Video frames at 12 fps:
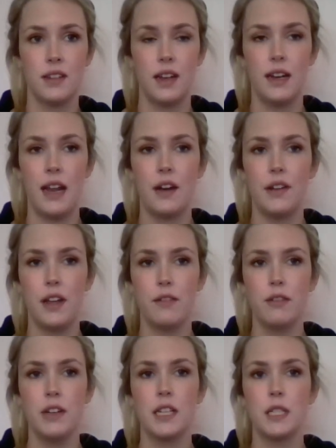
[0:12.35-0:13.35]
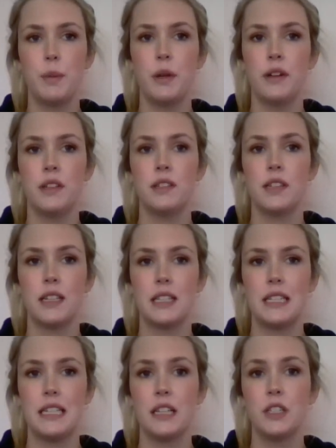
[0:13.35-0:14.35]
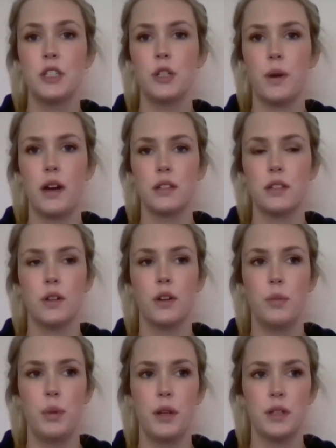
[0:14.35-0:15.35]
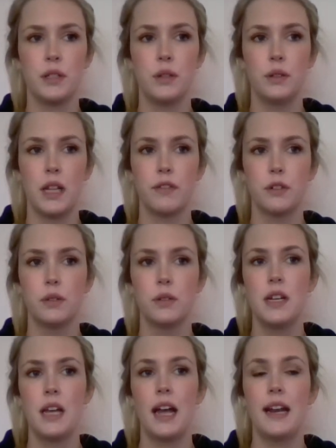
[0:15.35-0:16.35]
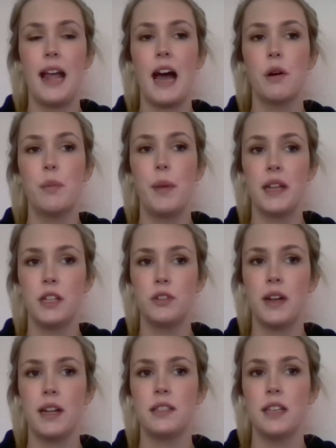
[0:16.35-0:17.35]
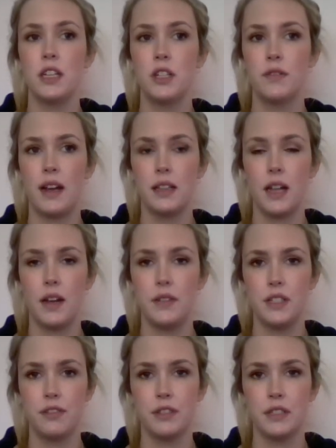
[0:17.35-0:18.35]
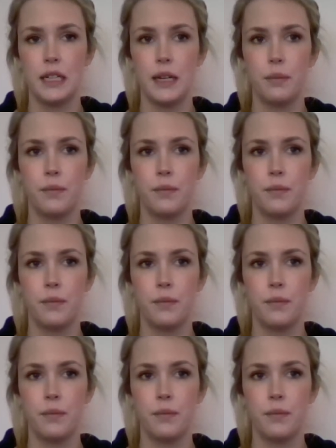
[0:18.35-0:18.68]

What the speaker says: and how every experience extends to us on a personal level and how it penetrates each of our lives differently.